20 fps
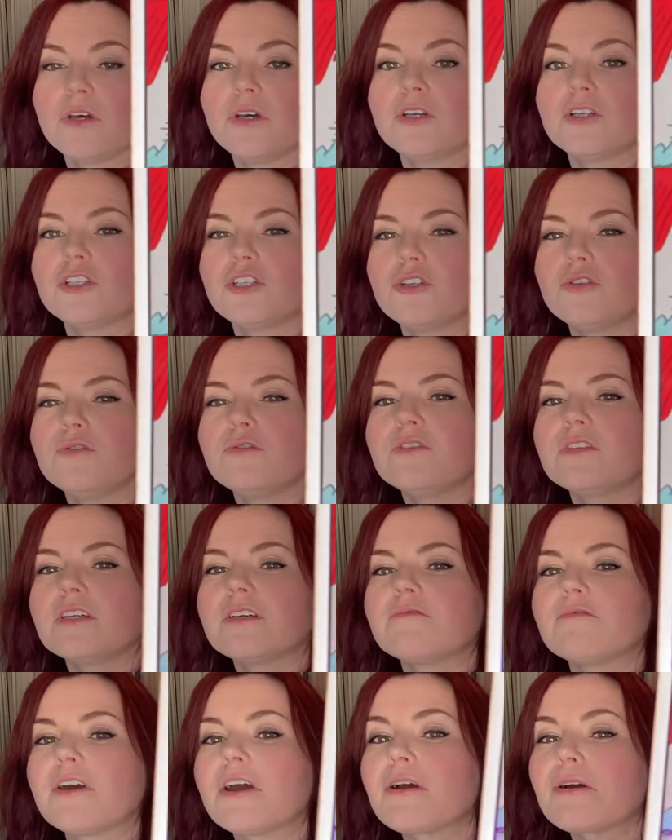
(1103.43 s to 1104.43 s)
Choosing
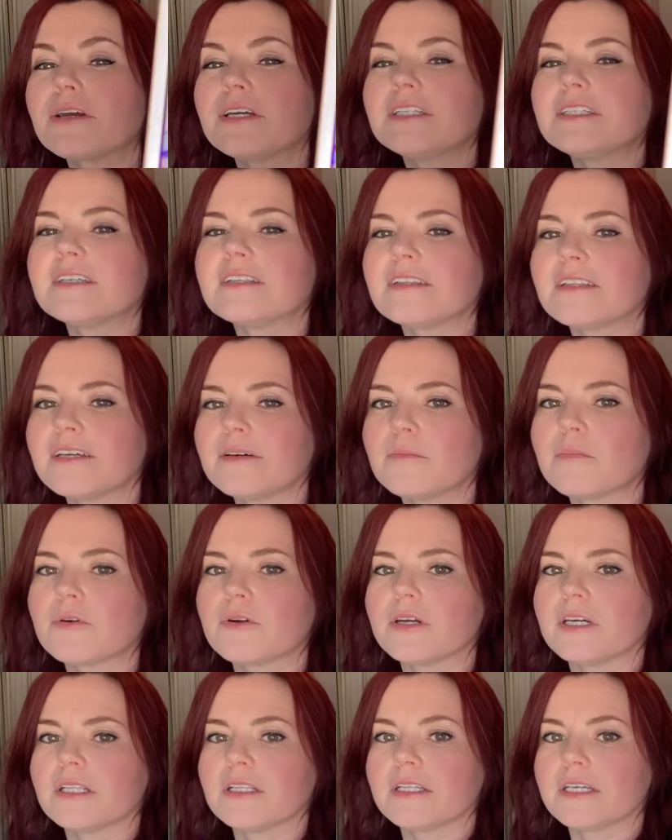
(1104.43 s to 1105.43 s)
very
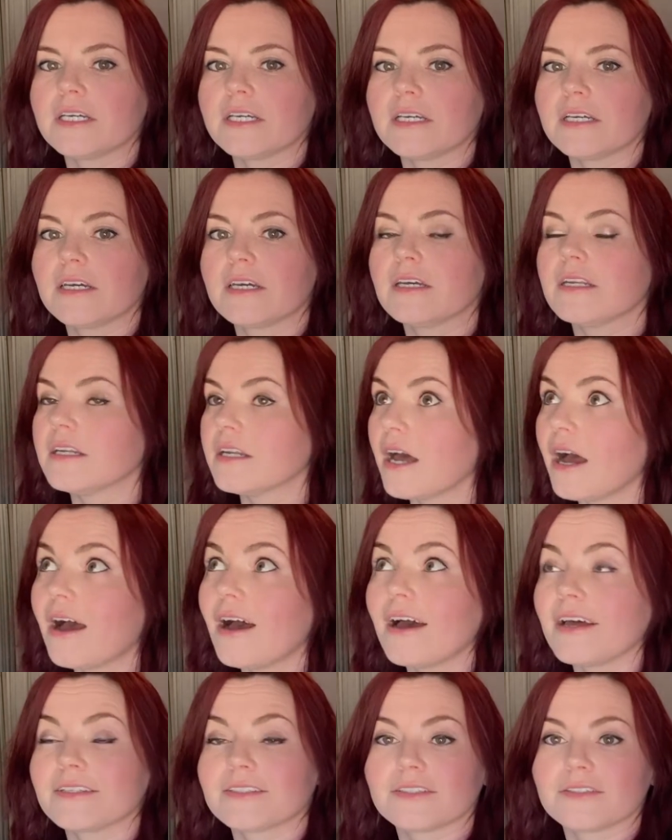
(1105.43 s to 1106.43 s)
deliberately
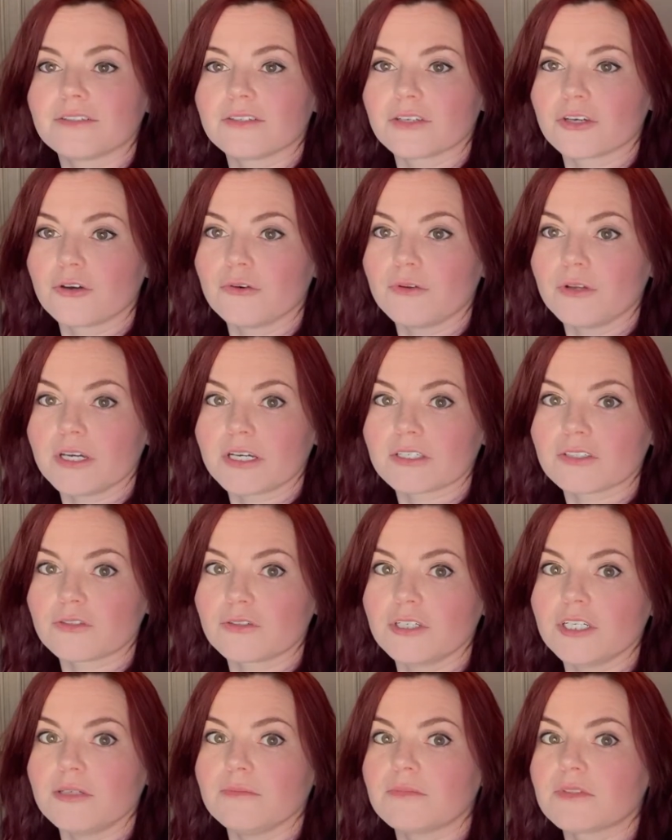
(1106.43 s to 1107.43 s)
not to go to
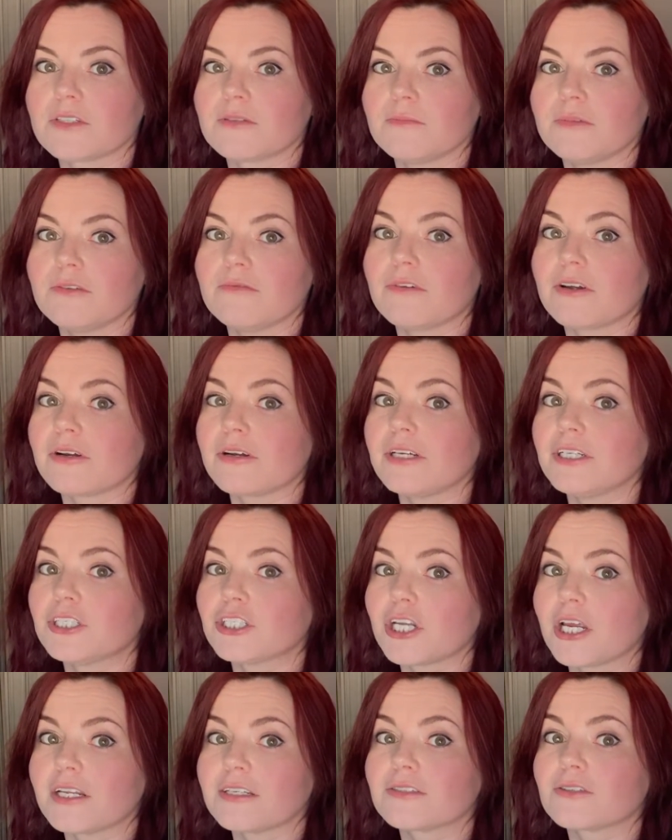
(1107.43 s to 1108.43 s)
extremes, to be very
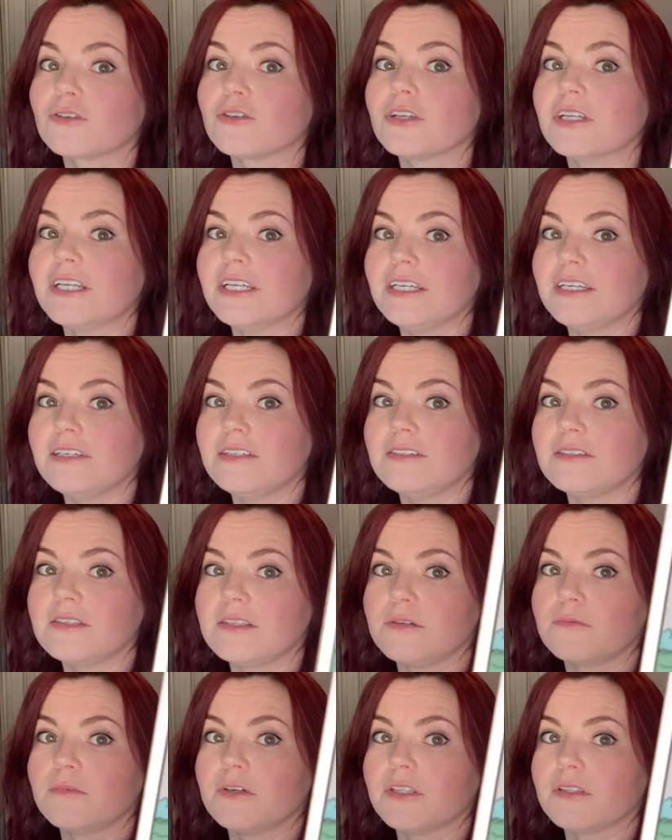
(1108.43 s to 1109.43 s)
gentle and
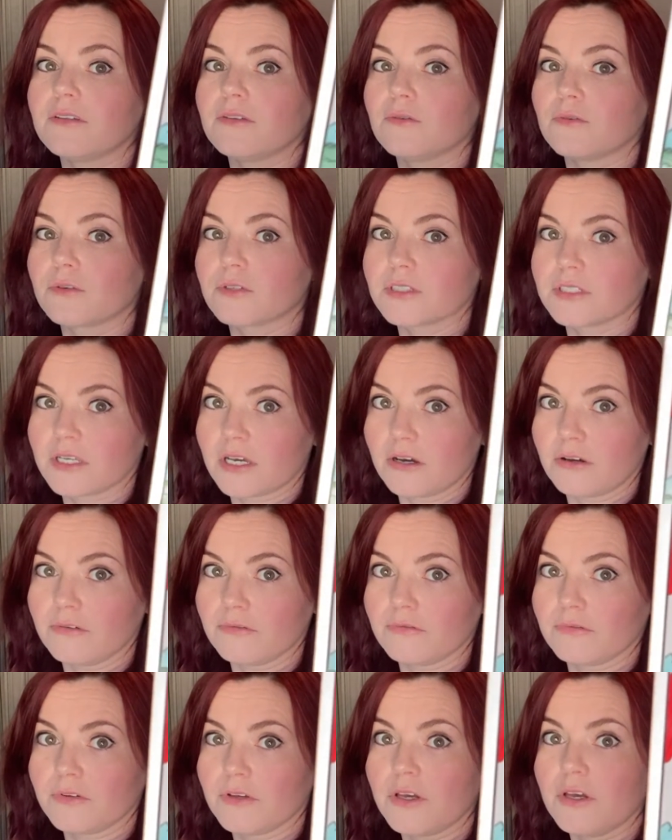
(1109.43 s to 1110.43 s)
easy with yourself,
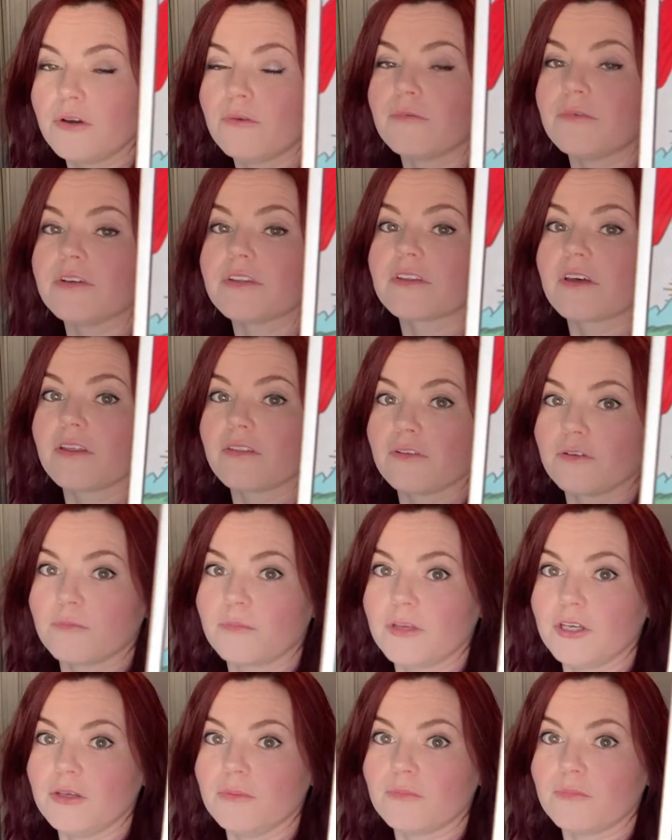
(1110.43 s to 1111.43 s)
with other
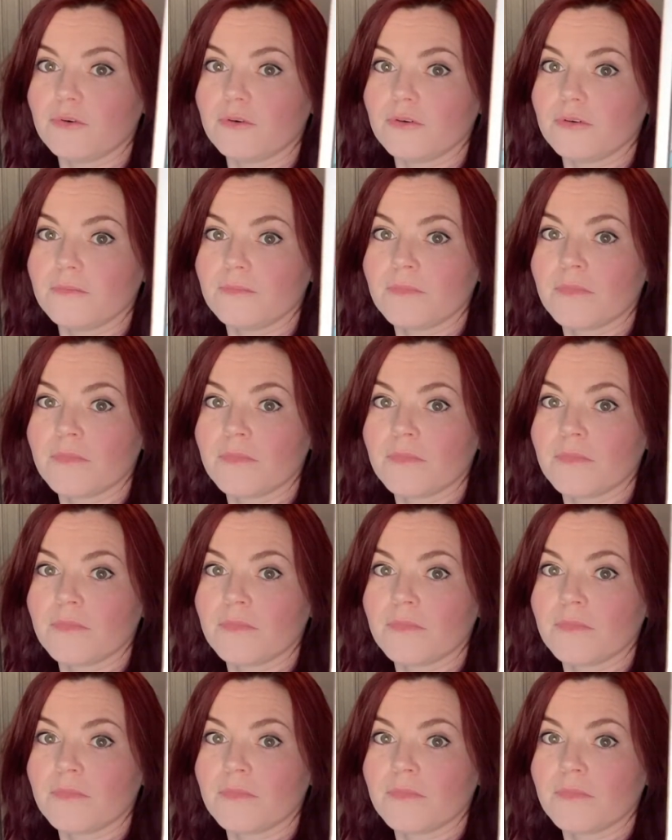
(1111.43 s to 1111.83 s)
people.